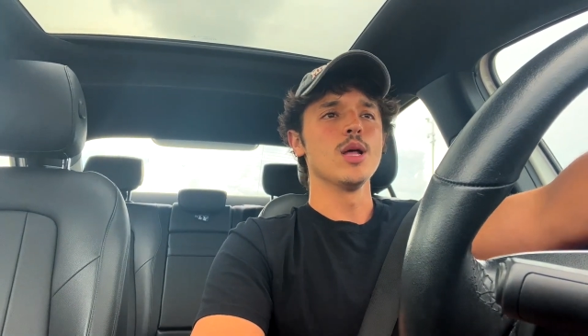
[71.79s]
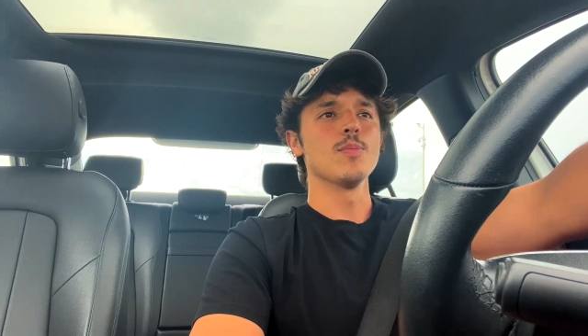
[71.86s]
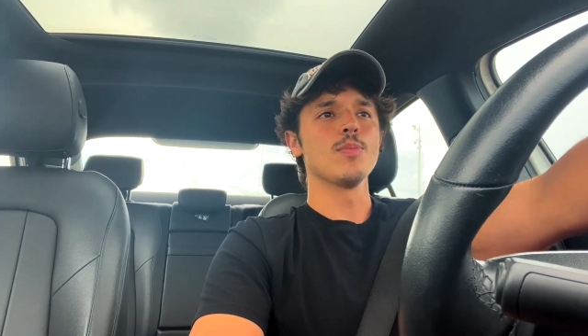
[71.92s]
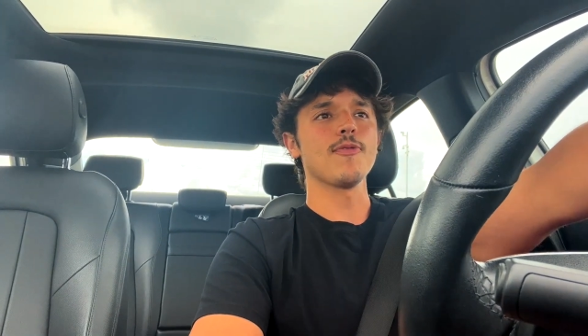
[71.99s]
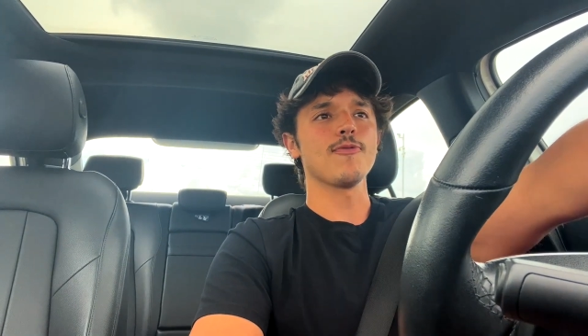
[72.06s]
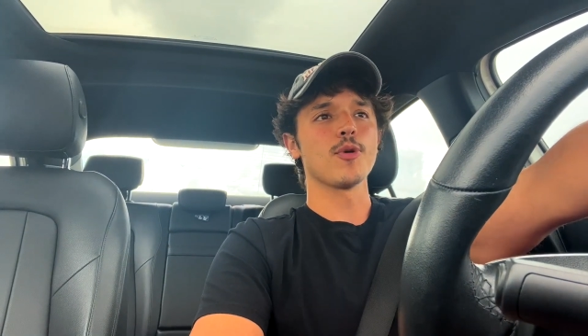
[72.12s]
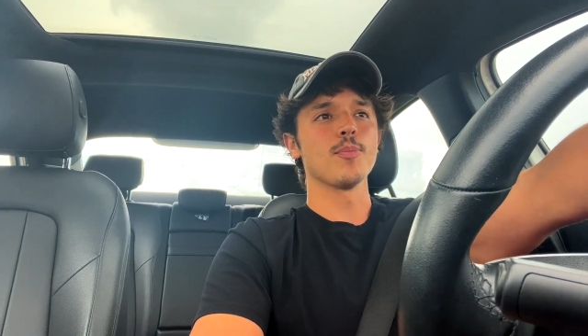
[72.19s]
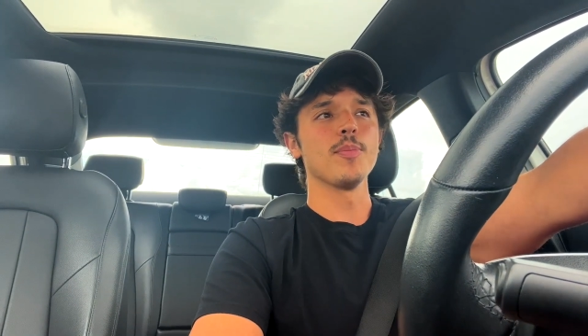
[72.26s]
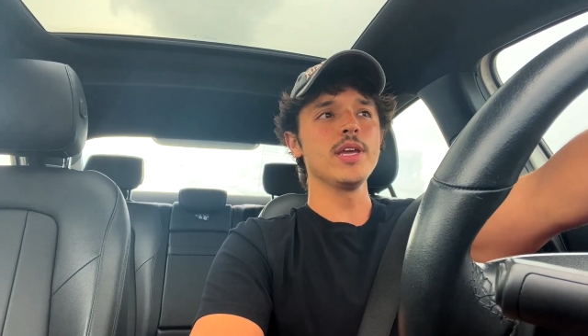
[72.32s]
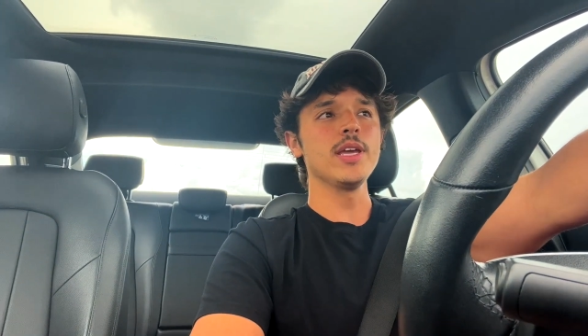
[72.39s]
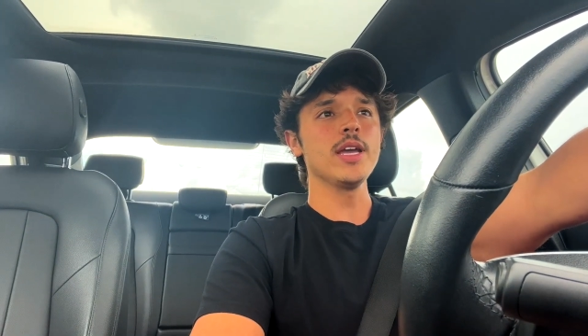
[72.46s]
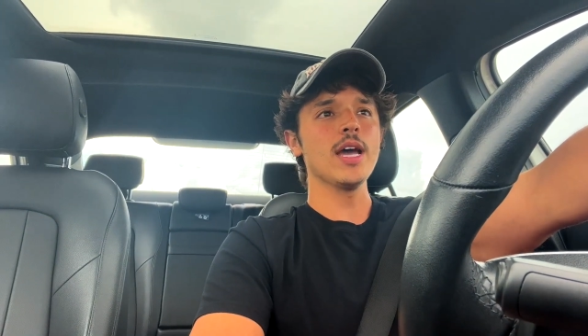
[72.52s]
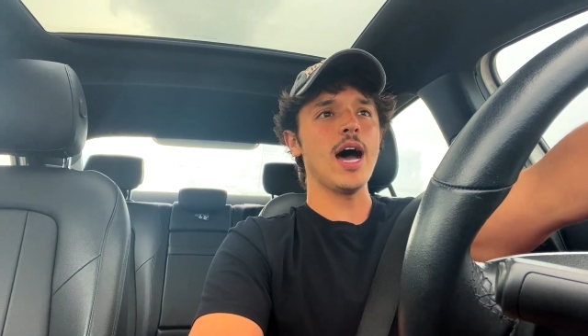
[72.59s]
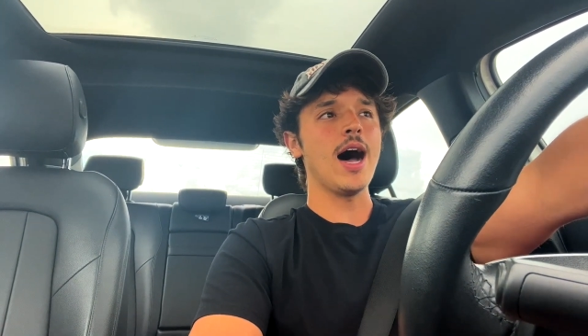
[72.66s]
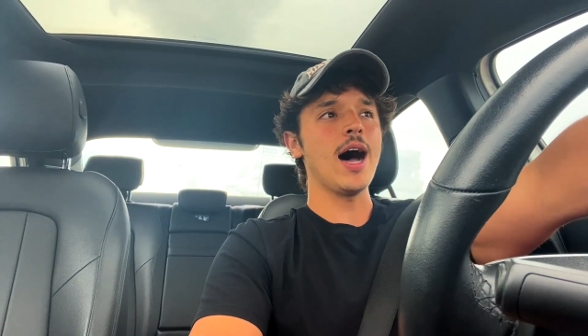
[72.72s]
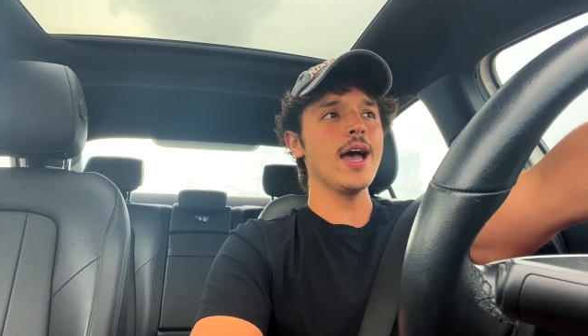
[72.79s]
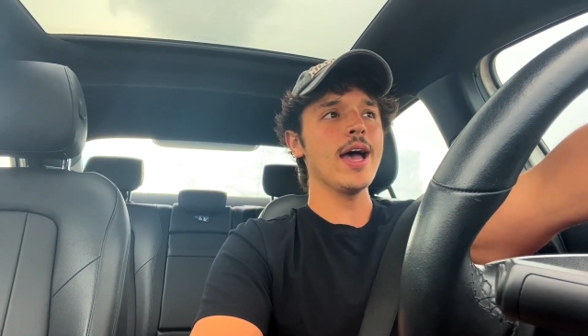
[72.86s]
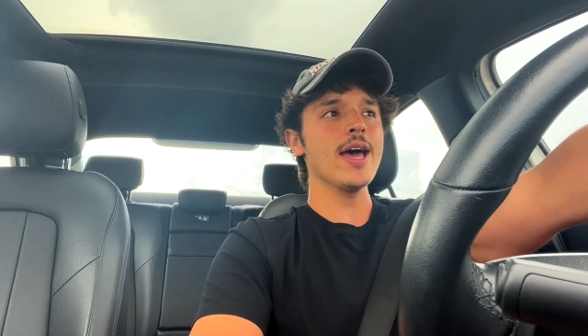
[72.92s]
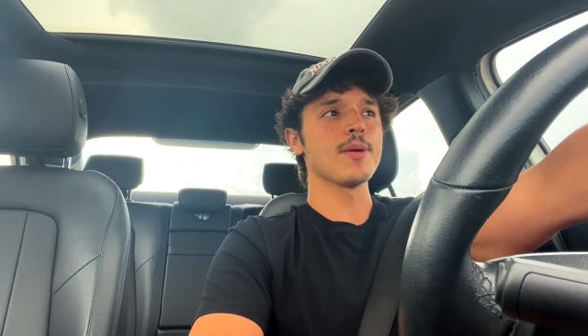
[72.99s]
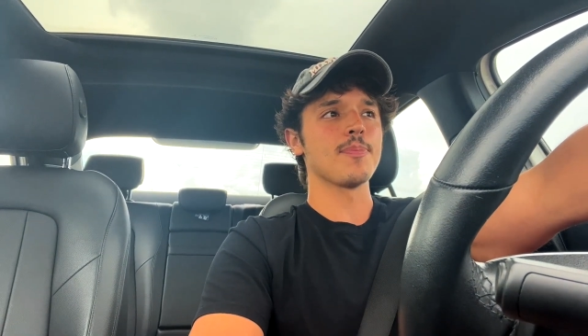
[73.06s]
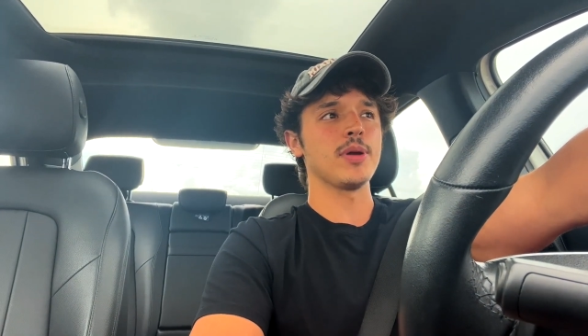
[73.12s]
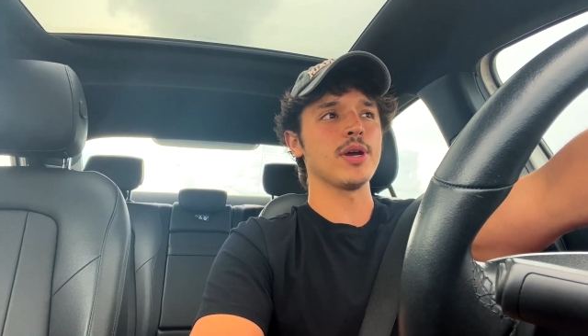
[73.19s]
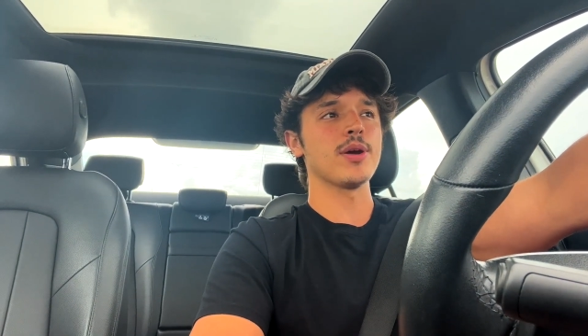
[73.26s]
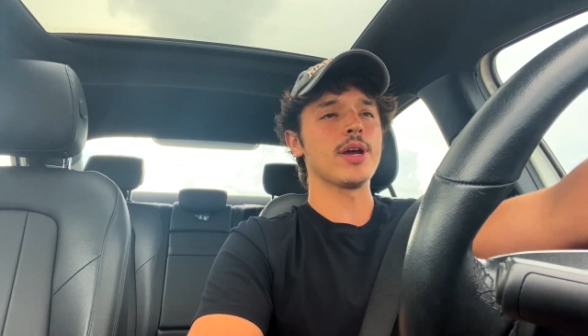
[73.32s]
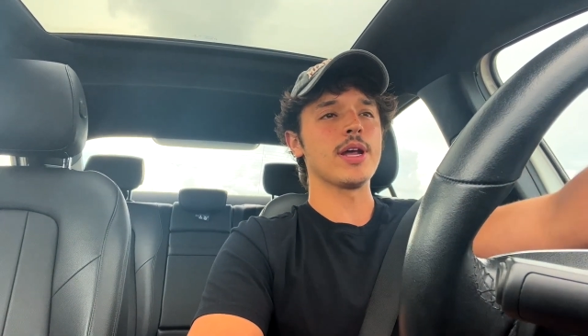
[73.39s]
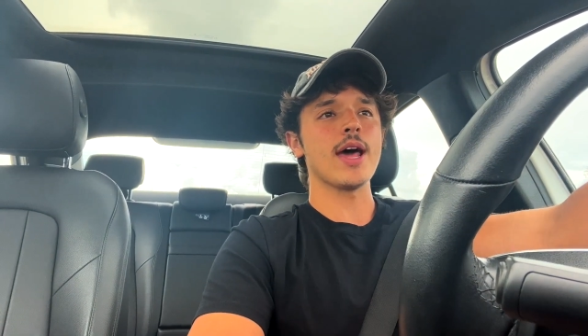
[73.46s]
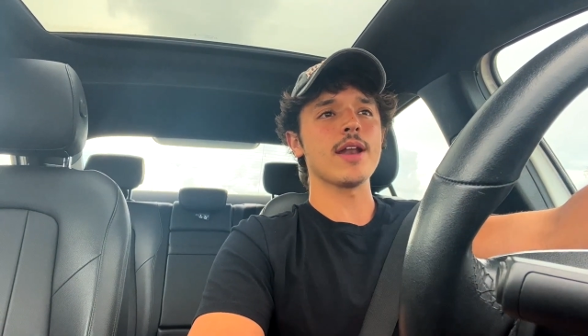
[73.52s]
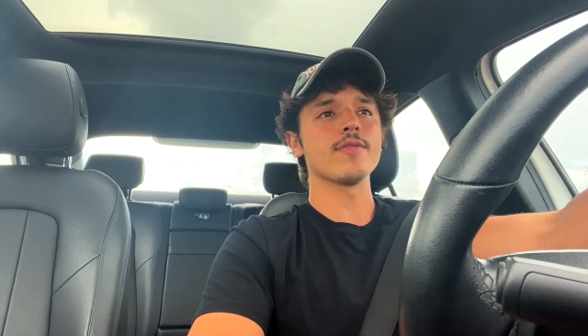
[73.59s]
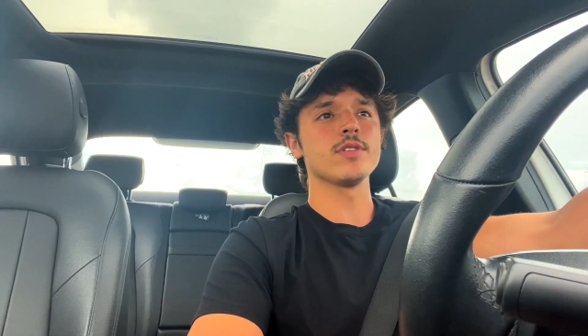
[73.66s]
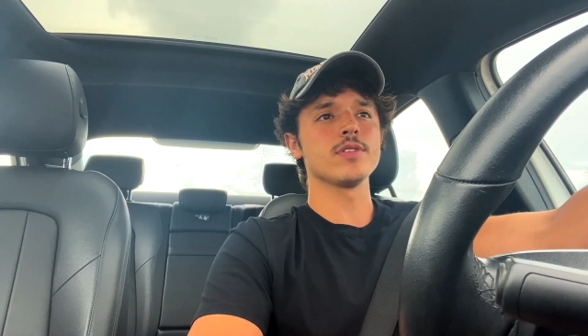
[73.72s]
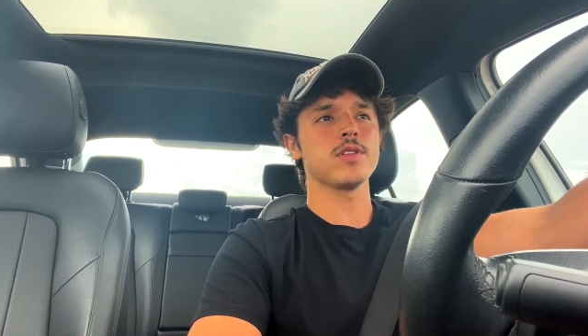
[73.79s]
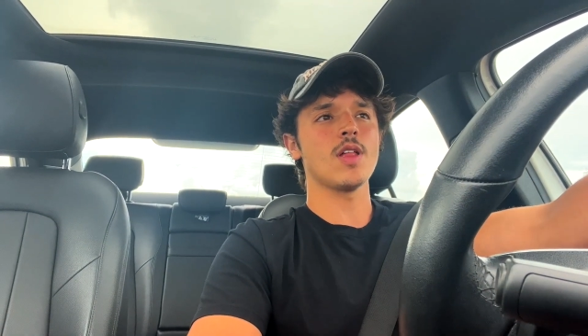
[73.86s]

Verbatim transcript: But for me, I had a period out of these